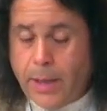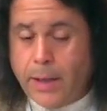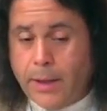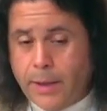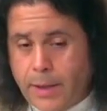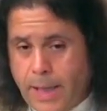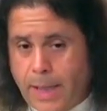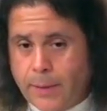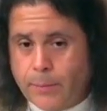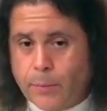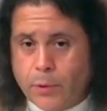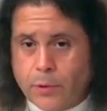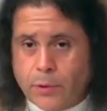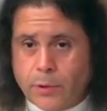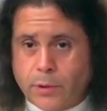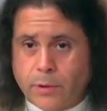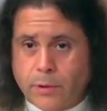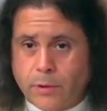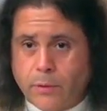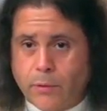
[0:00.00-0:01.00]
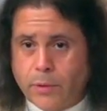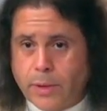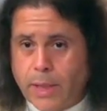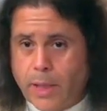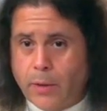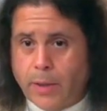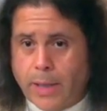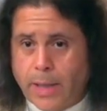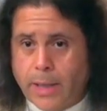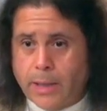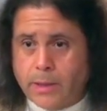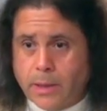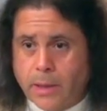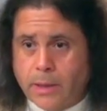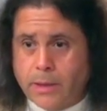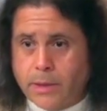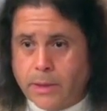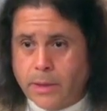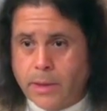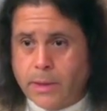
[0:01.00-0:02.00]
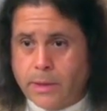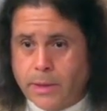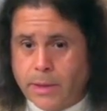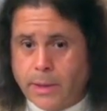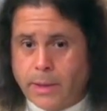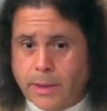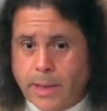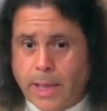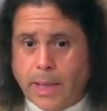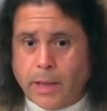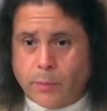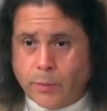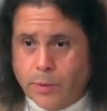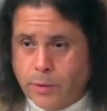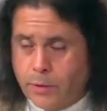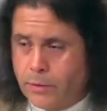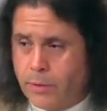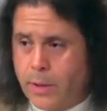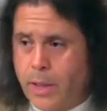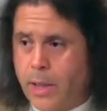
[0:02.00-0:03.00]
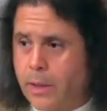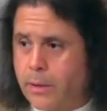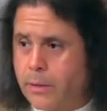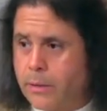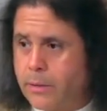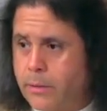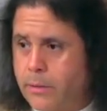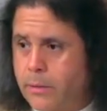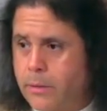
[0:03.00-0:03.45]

That person who now has unceasing attachment to God.